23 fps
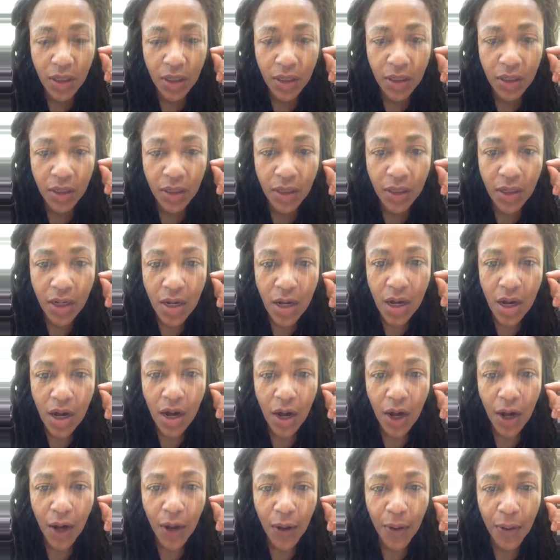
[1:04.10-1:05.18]
in
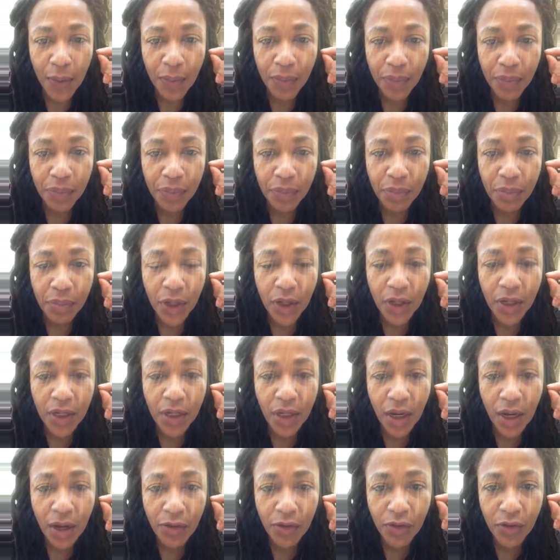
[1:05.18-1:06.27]
um, Mary
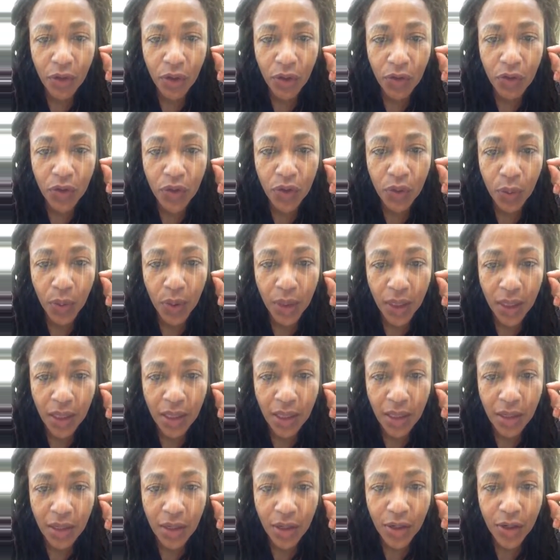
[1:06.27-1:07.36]
Kay for over 20
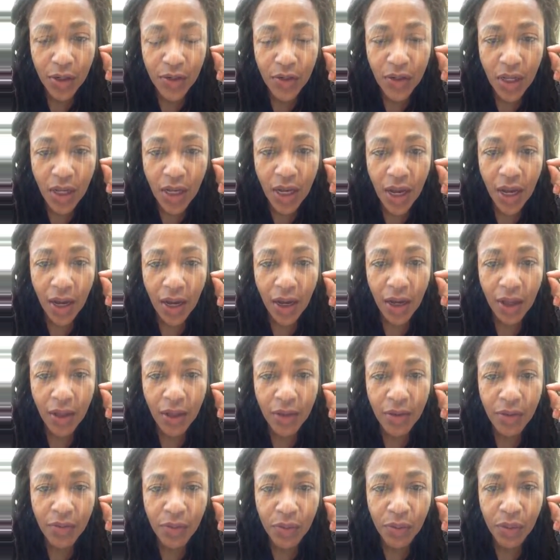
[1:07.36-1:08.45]
years.
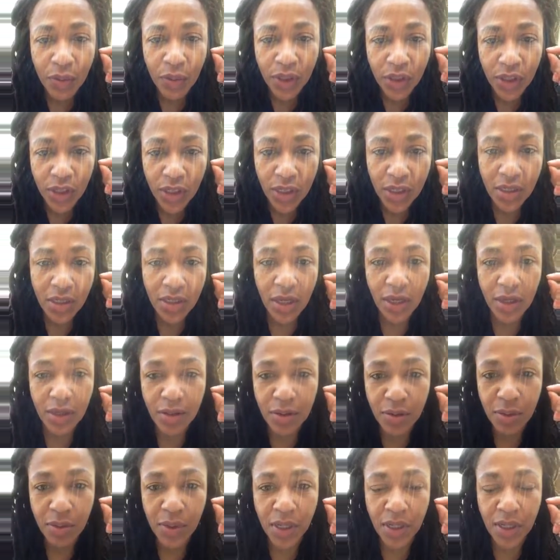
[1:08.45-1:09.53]
And what she said
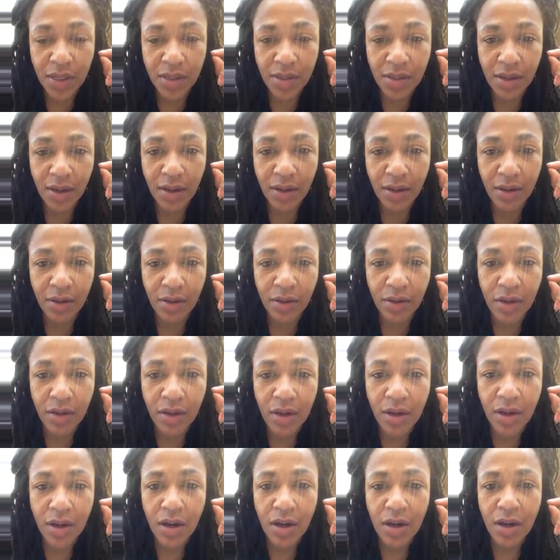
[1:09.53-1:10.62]
to me is, Can
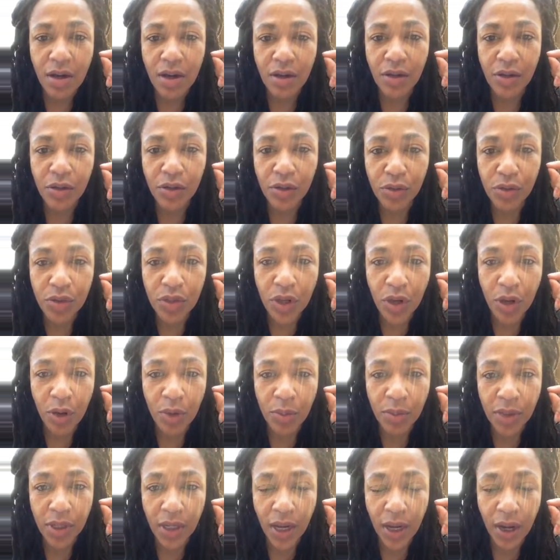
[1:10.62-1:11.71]
you tell
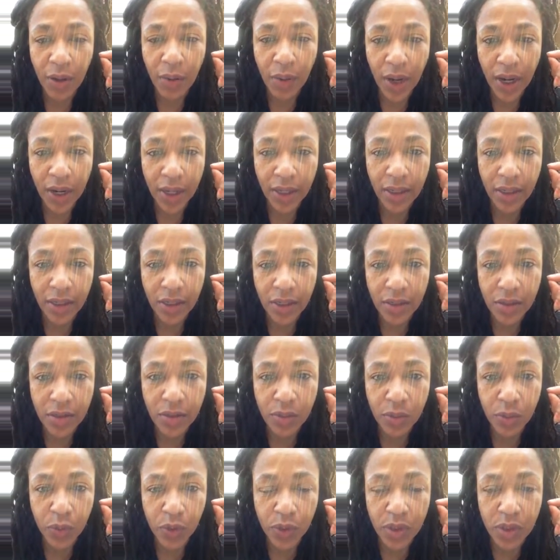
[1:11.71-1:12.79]
me how I can get
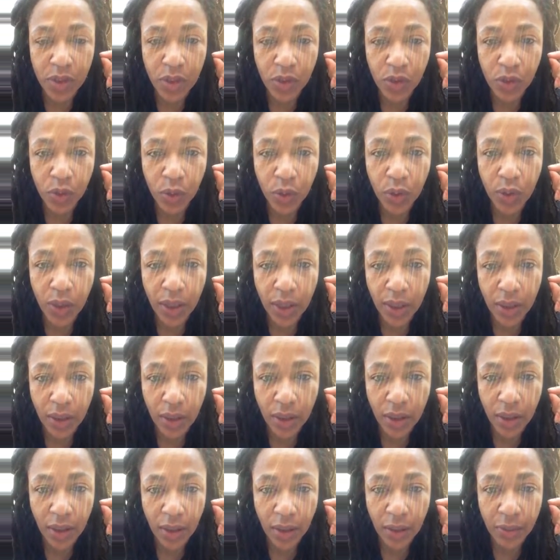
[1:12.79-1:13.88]
some residual
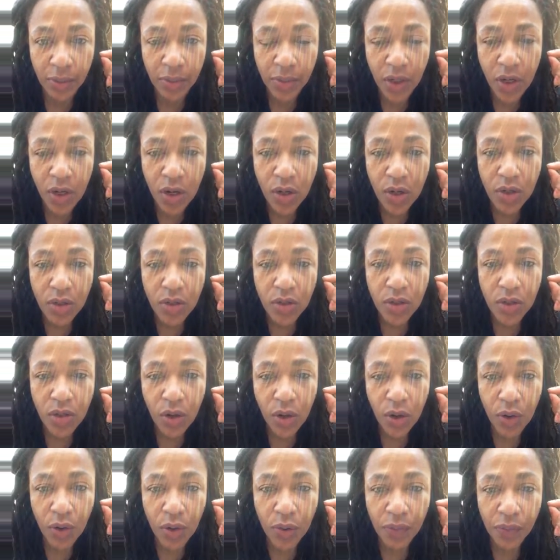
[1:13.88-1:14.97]
income?
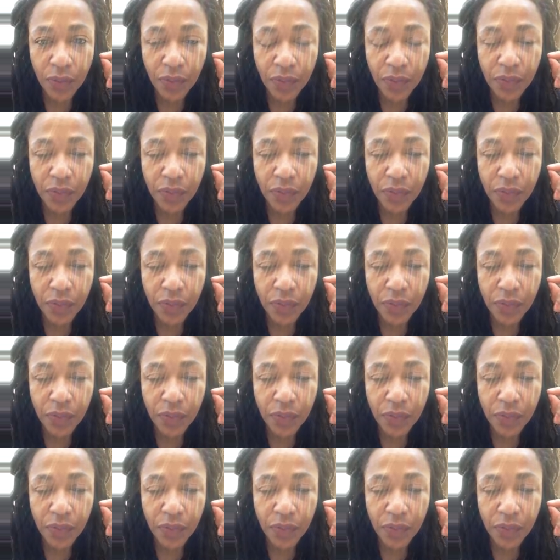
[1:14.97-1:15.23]
So